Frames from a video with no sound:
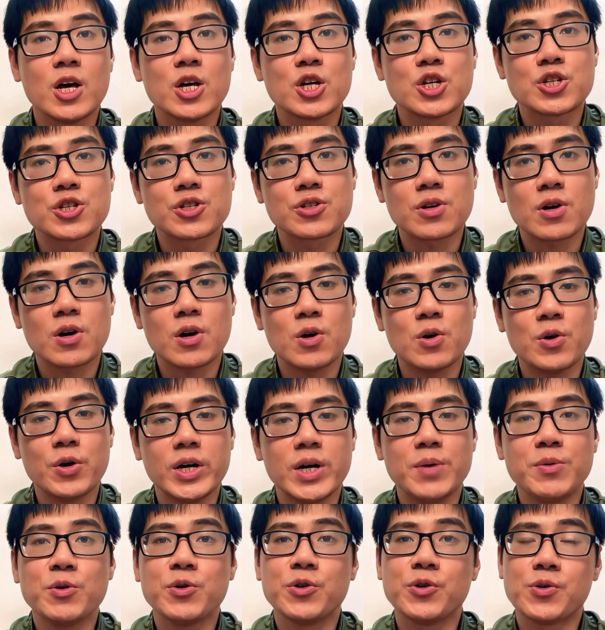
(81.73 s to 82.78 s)
So
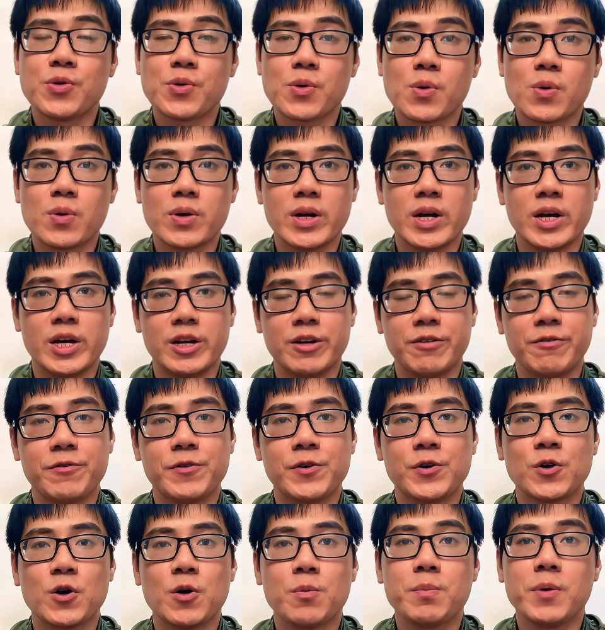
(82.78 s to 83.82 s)
if you don't
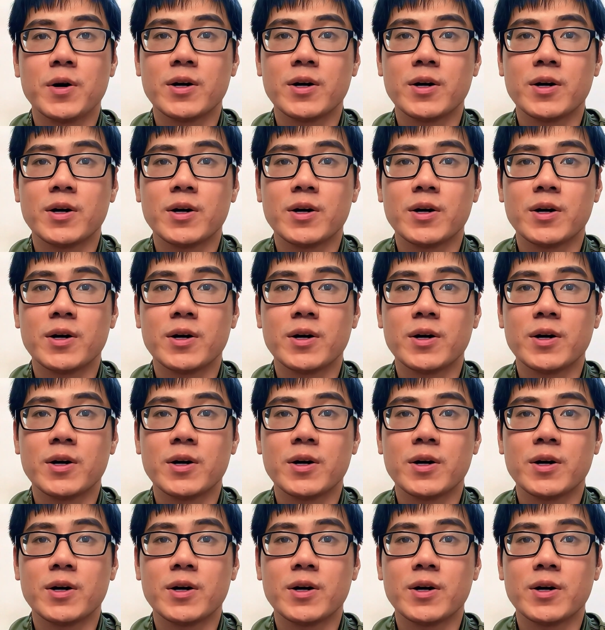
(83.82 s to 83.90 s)
have your